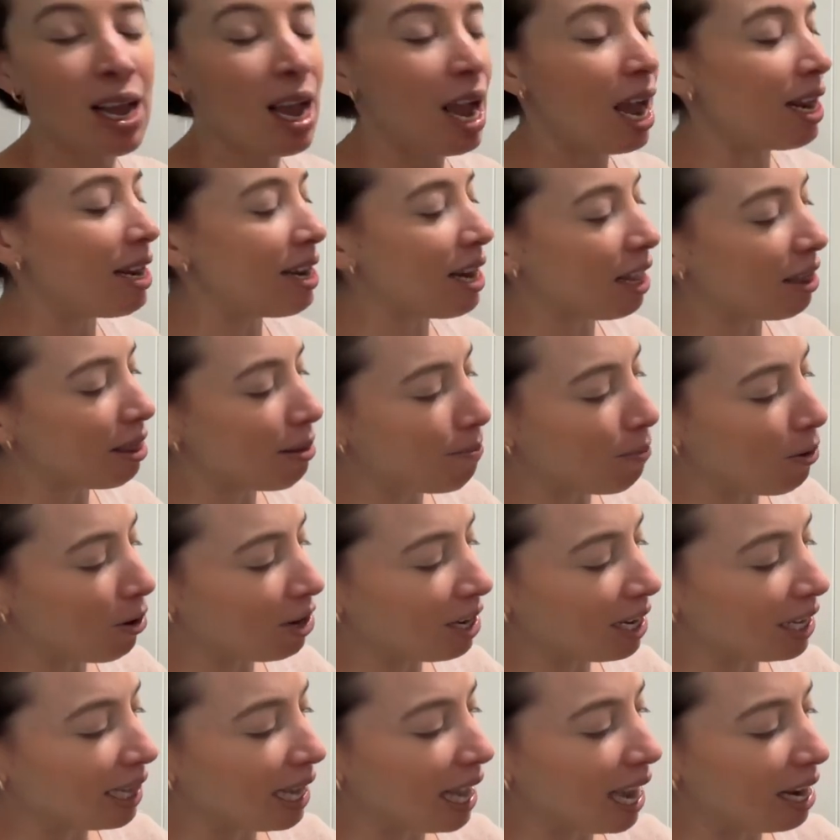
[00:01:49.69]
Another
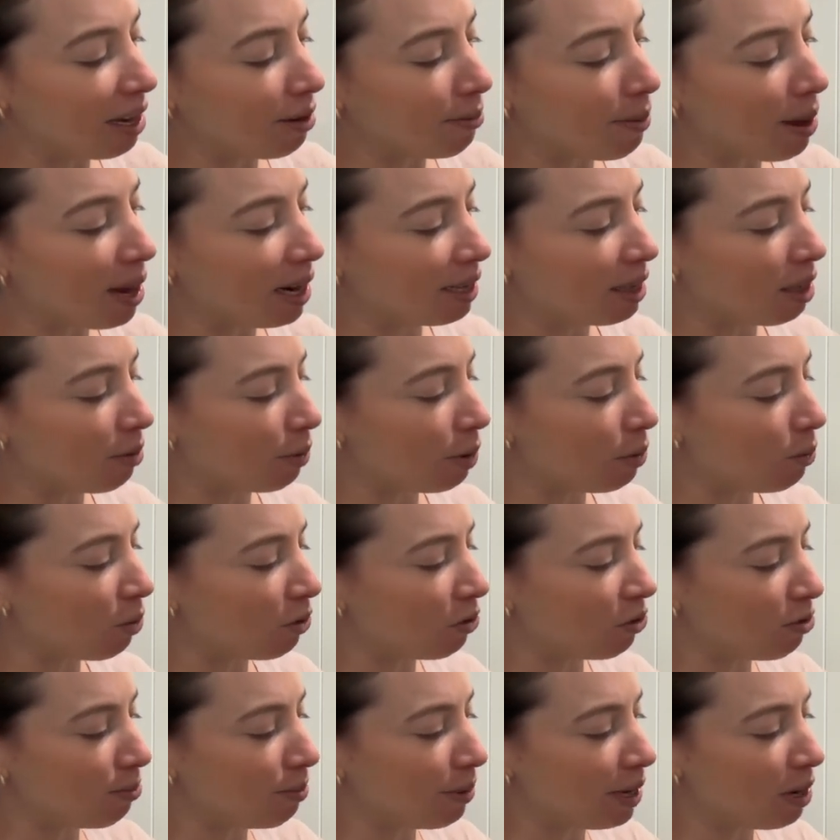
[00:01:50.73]
bony landmark that we
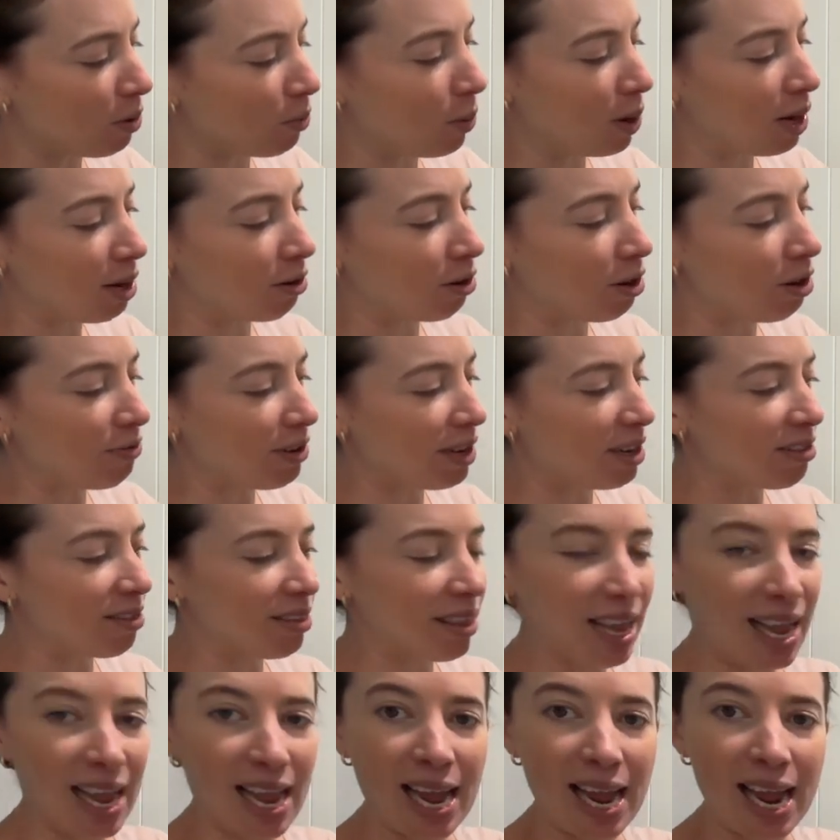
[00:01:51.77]
want to be aware of is
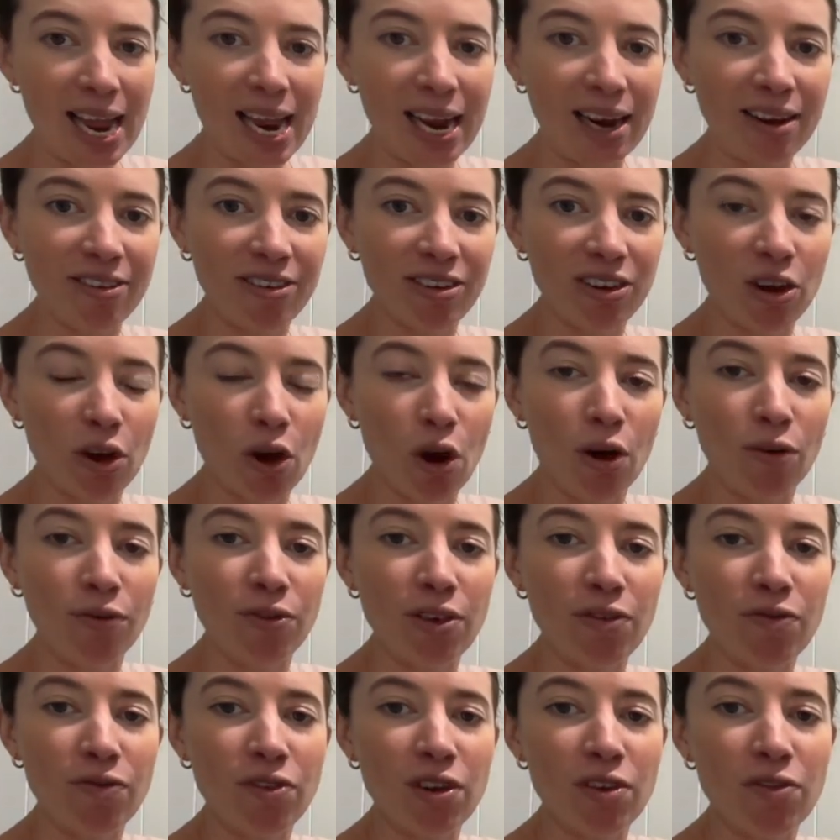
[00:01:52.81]
the head of
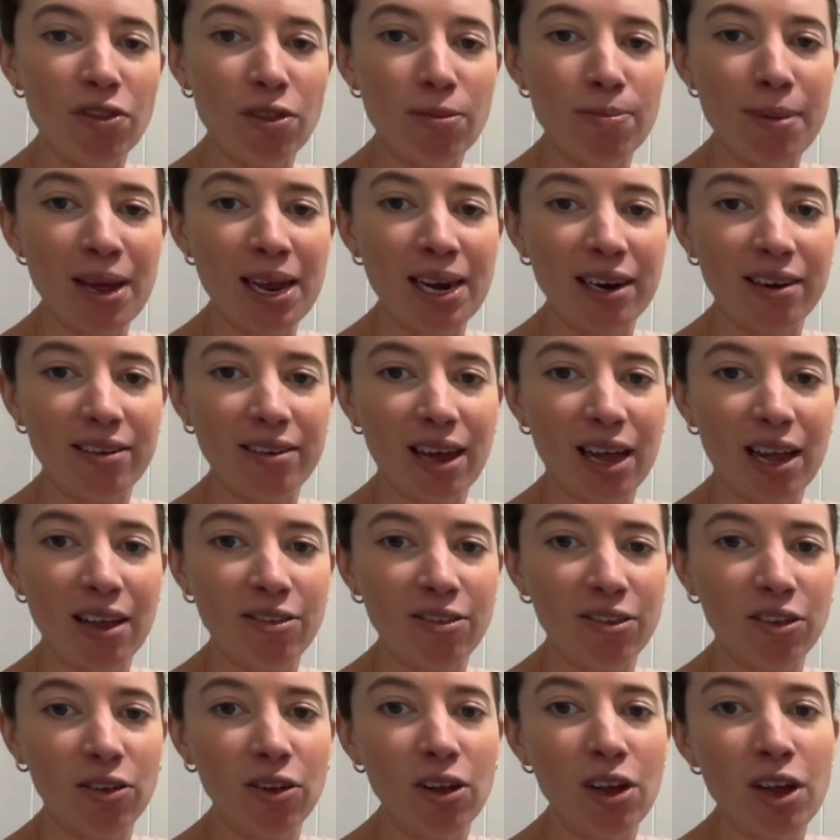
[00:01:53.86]
the fifth
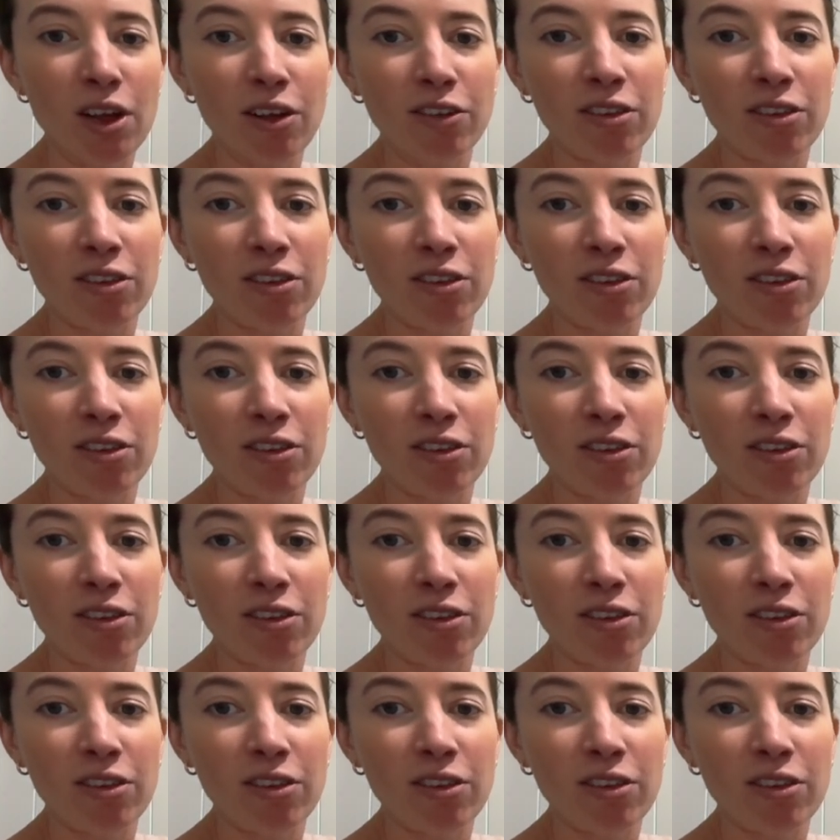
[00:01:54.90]
metatarsal.